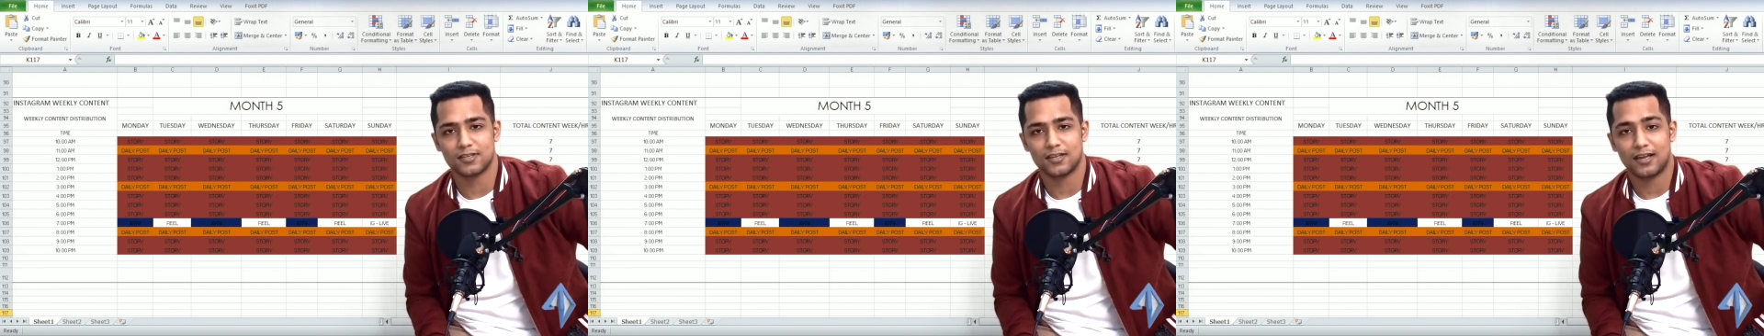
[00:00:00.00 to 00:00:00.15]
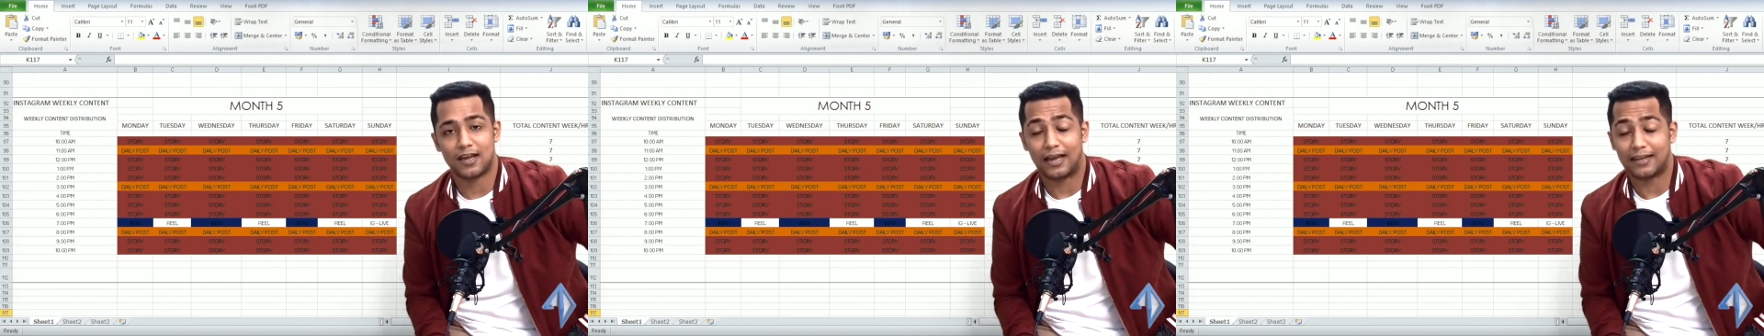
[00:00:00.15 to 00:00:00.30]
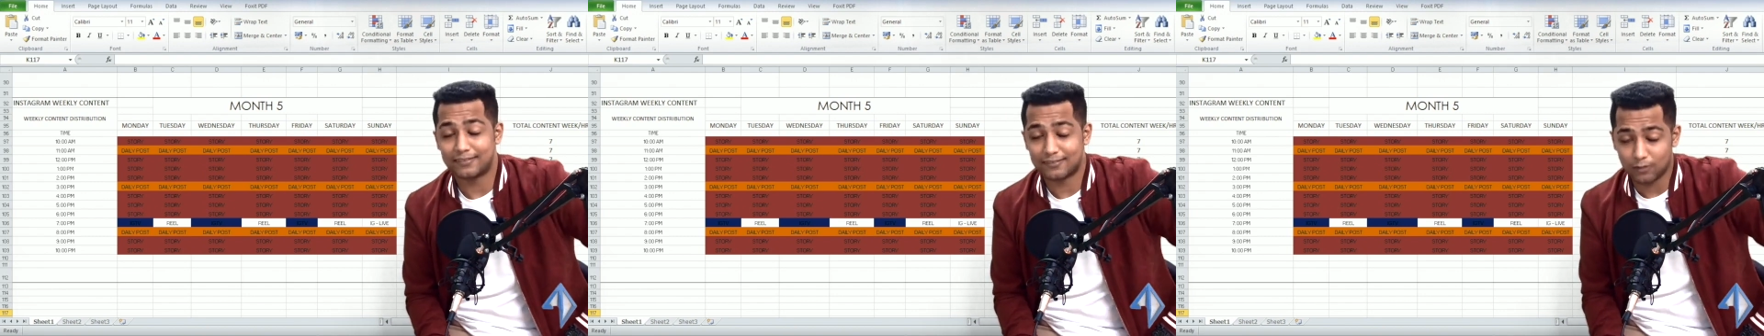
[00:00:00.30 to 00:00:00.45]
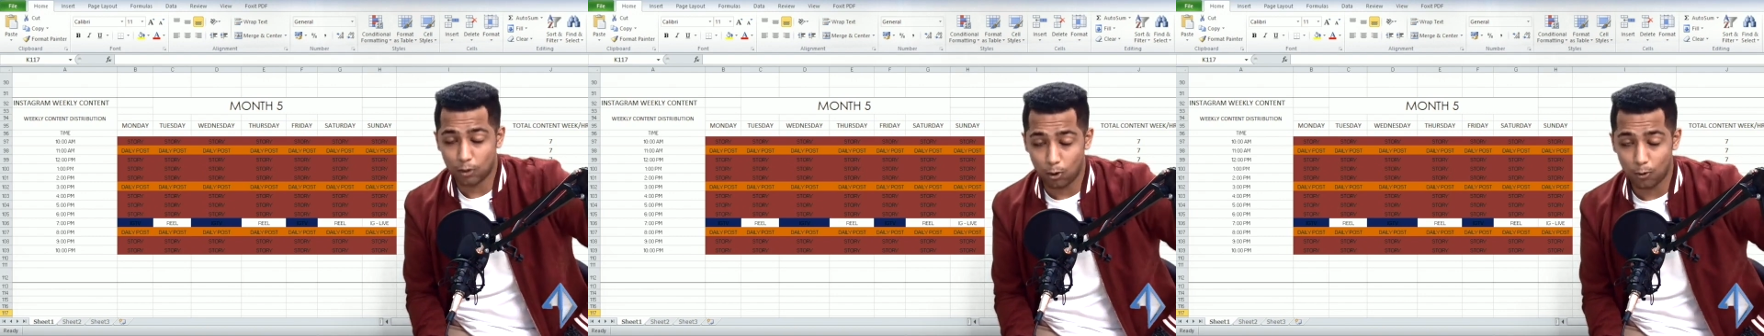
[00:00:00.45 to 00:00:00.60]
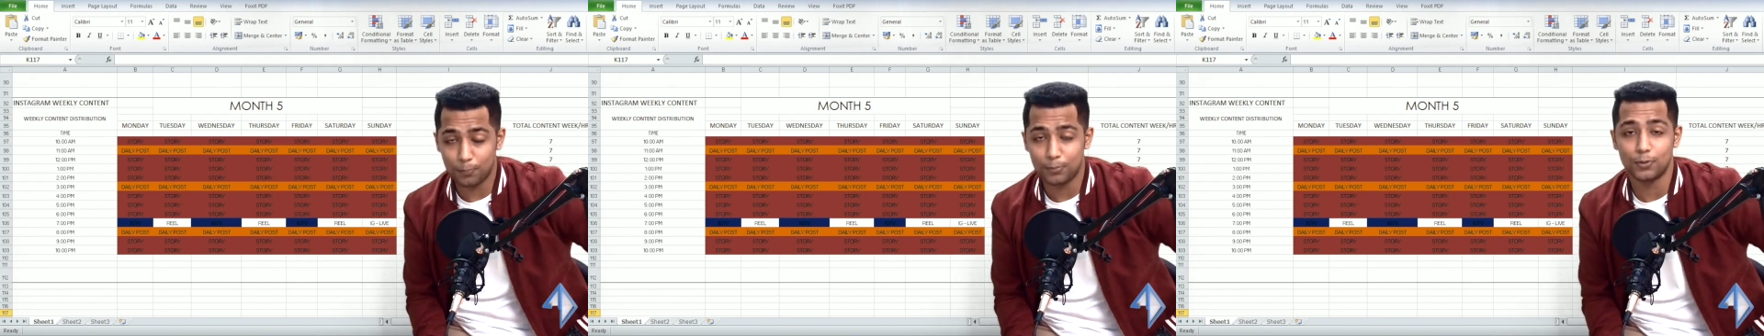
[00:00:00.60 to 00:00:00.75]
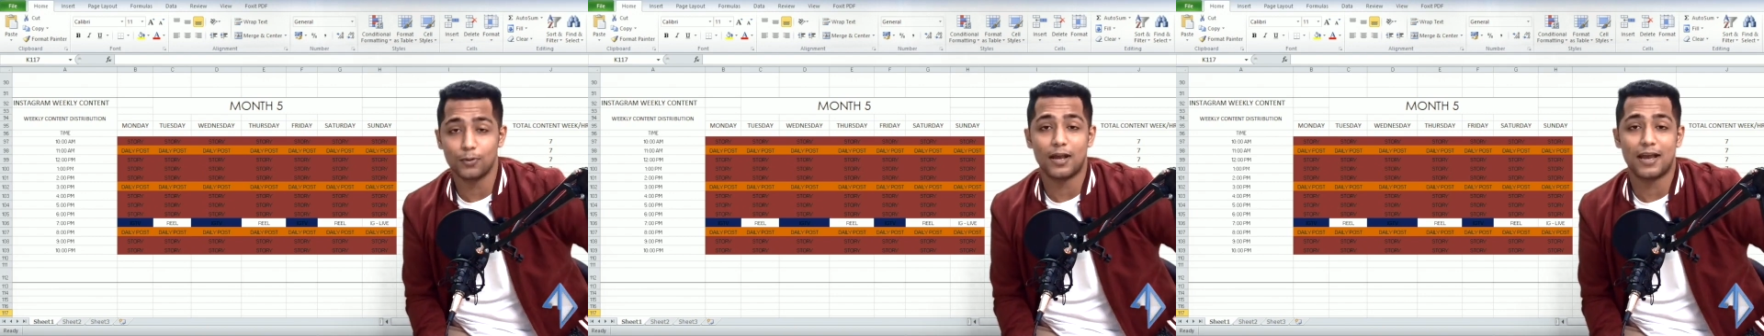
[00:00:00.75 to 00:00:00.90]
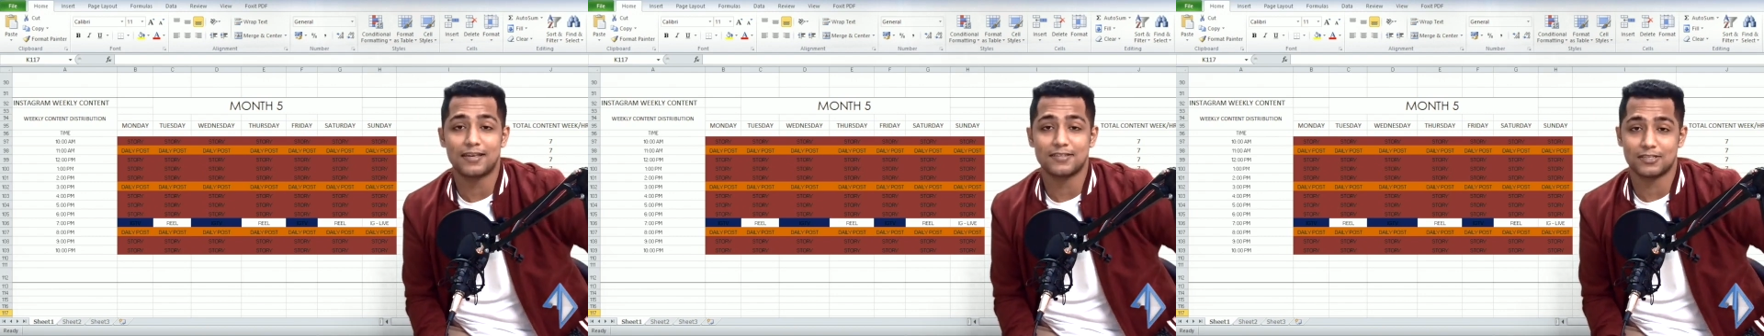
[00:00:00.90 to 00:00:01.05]
I hope you
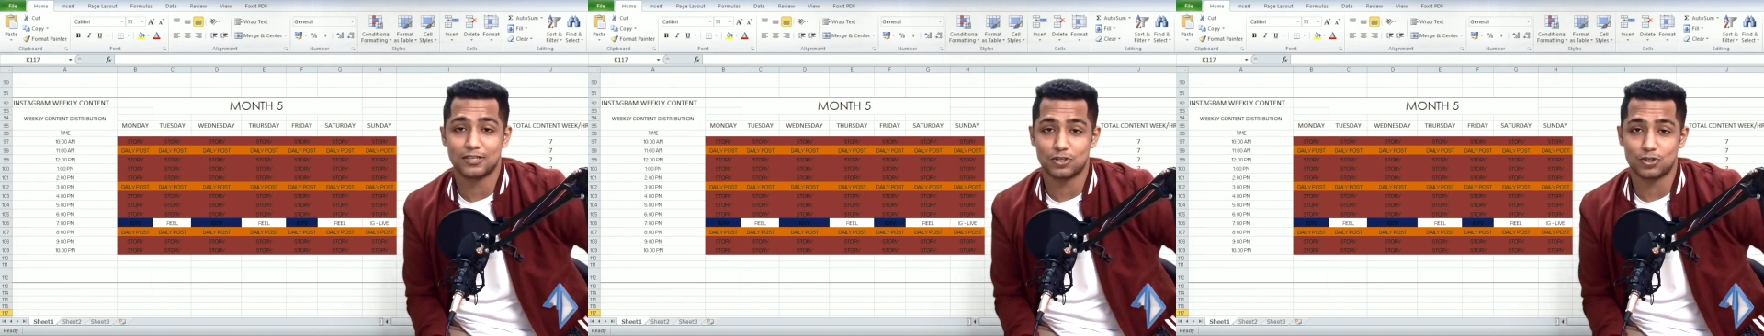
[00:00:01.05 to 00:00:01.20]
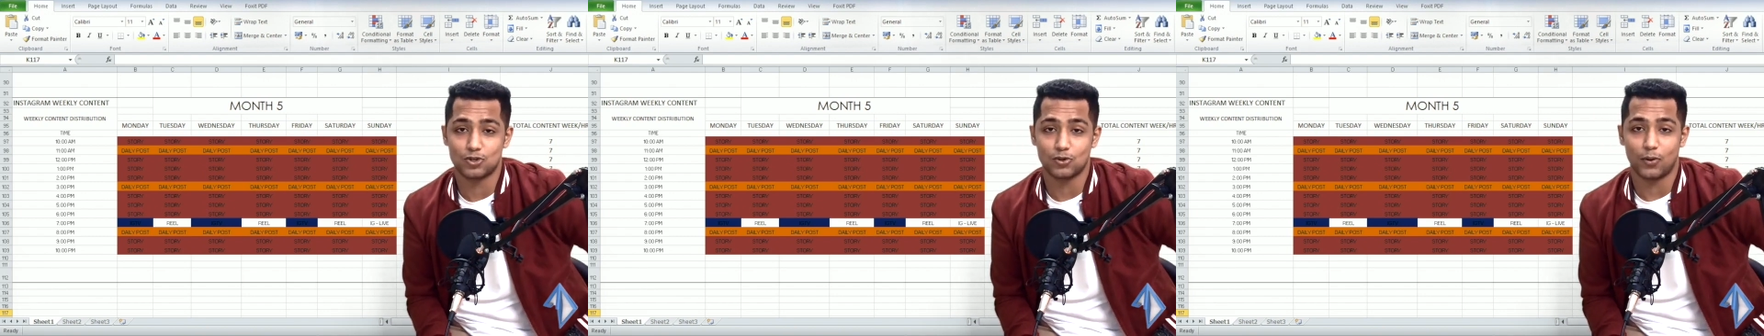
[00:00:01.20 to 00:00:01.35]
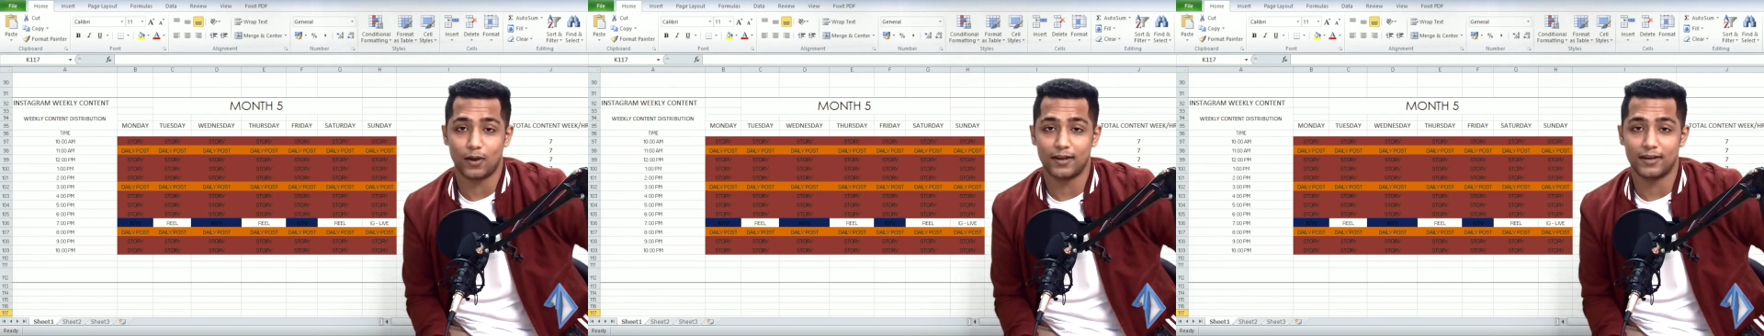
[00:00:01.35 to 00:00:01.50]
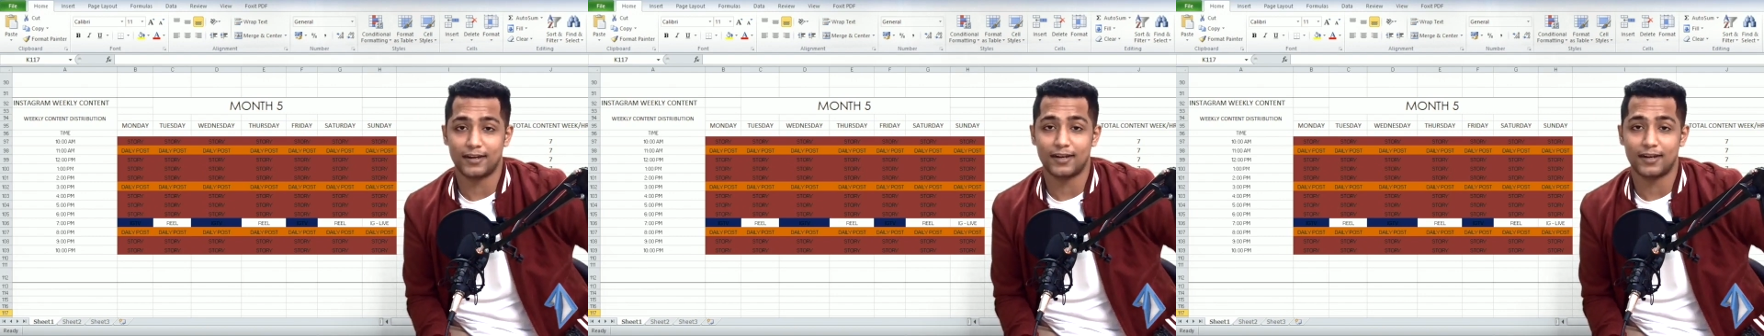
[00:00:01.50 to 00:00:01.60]
guys enjoyed it.